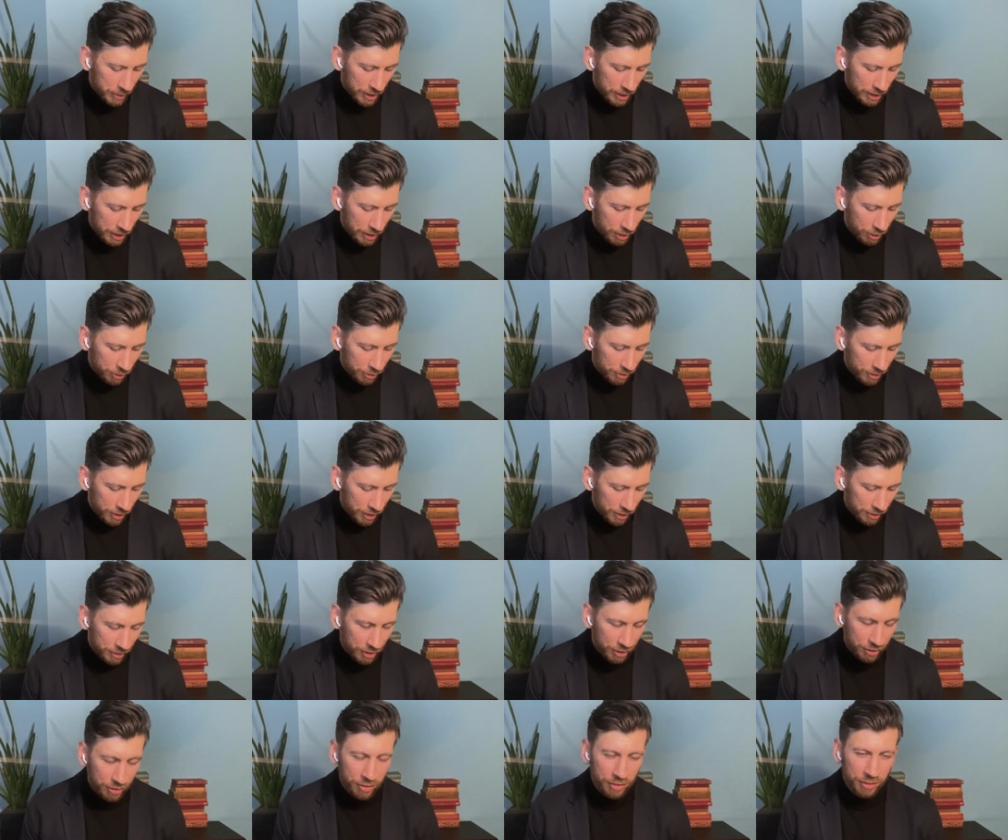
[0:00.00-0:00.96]
my counseling
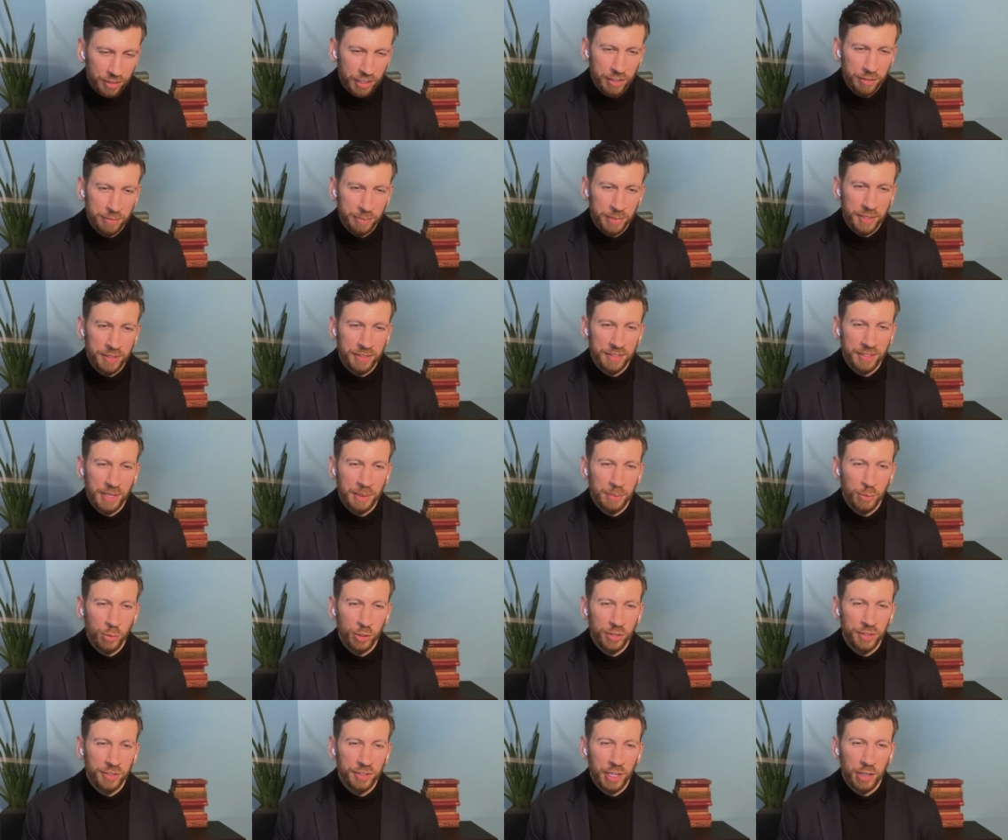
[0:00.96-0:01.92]
sessions have been
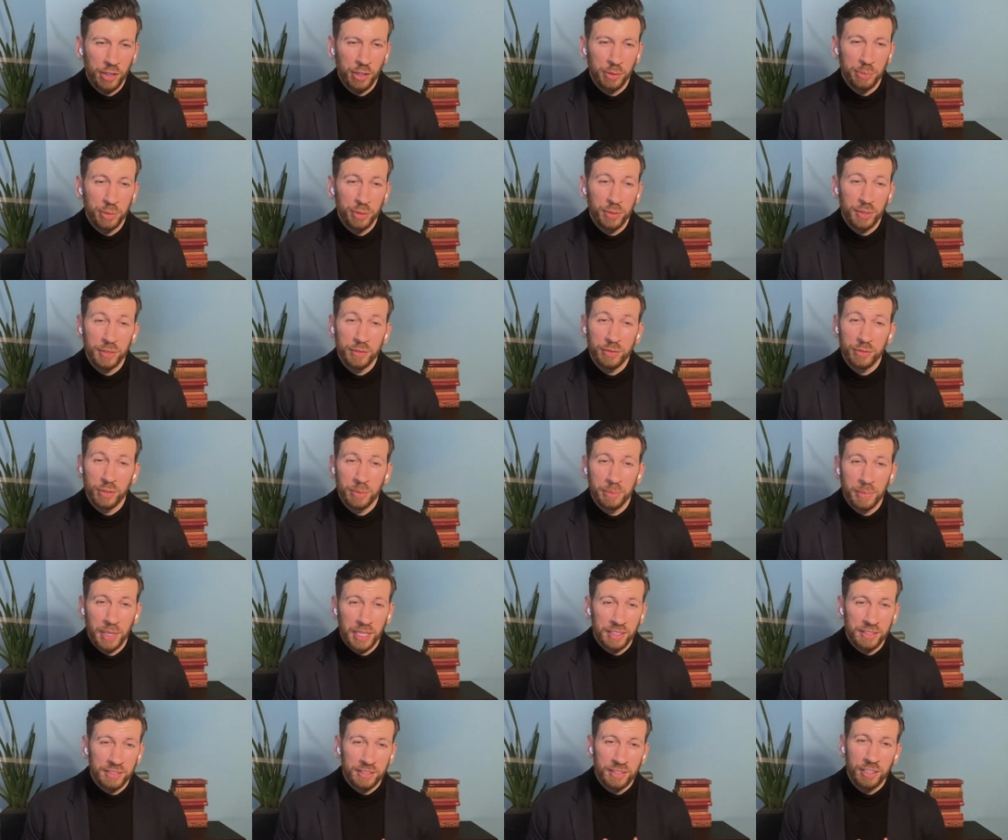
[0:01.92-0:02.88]
somewhat therapeutic for
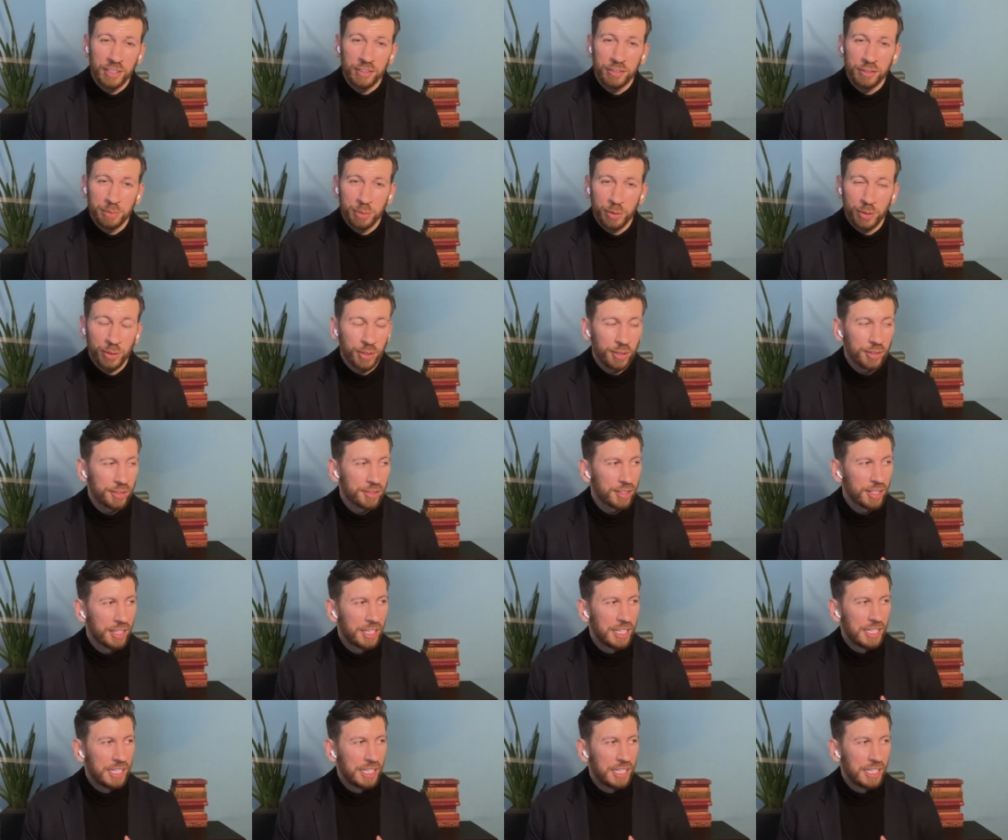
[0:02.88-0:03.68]
myself, because